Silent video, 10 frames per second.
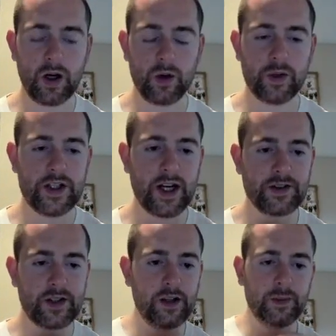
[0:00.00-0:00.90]
reach
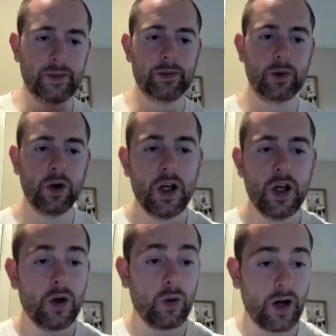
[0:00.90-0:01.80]
out to other people
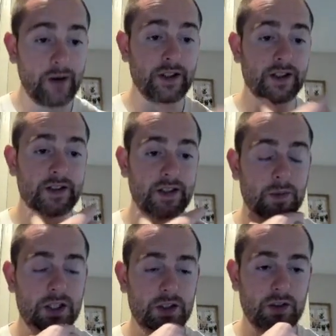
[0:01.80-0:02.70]
who are having the
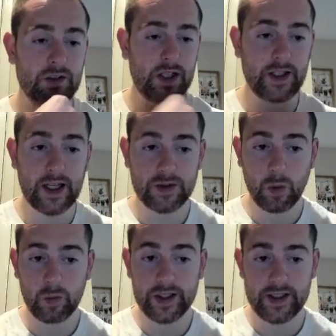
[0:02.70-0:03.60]
same issues. And that's
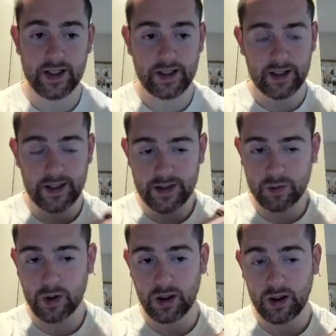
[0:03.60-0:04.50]
what we did, and
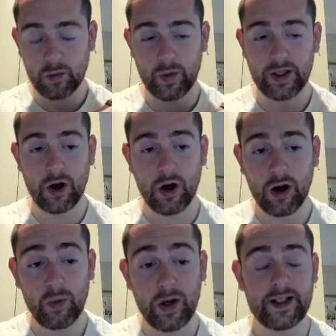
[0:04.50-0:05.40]
that's where we
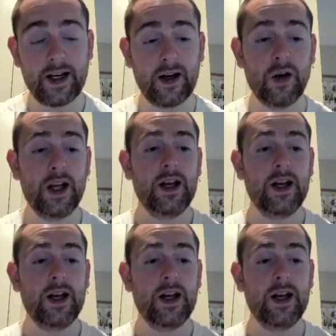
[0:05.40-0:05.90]
are right now.